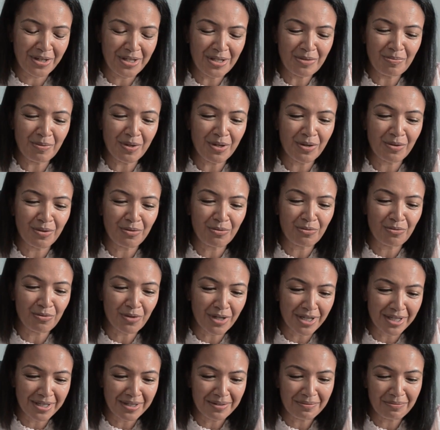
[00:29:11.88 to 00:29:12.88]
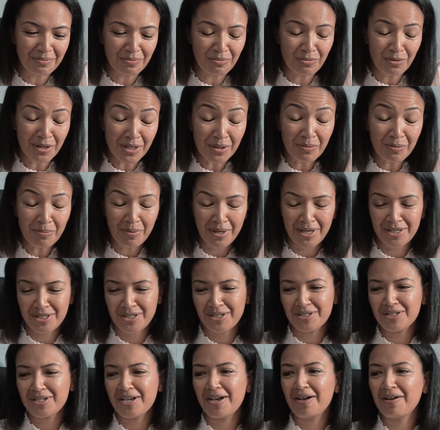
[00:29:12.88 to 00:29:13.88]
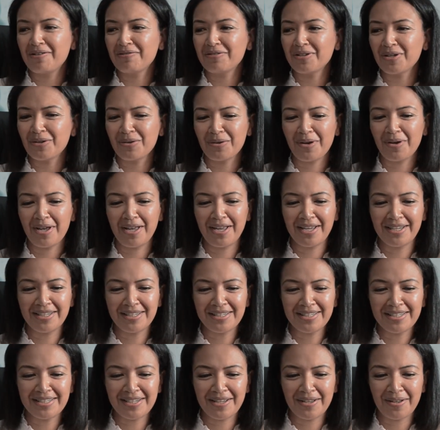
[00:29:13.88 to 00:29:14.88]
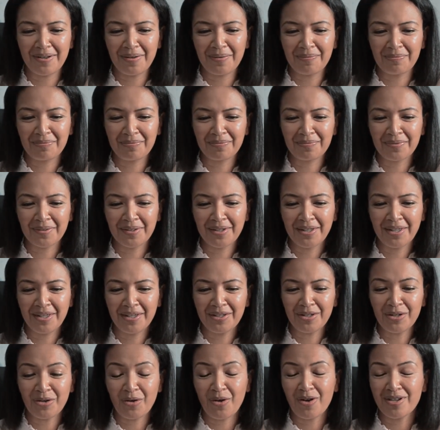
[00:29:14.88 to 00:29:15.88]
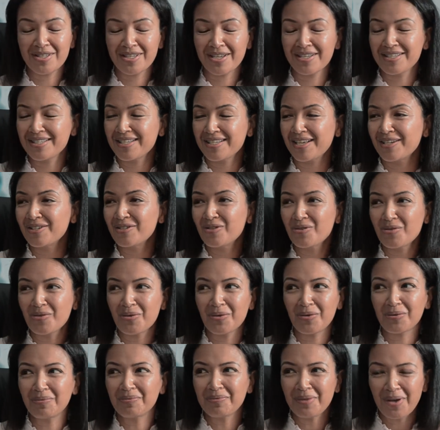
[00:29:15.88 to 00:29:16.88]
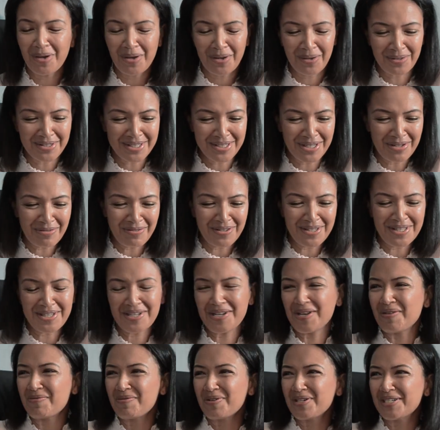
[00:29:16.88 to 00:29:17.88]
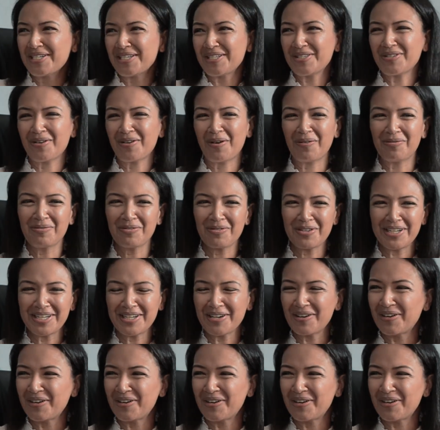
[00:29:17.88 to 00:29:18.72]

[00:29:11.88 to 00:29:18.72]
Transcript: It's been a real pleasure to have you. And as I said, you're a TV celebrity, so I'm really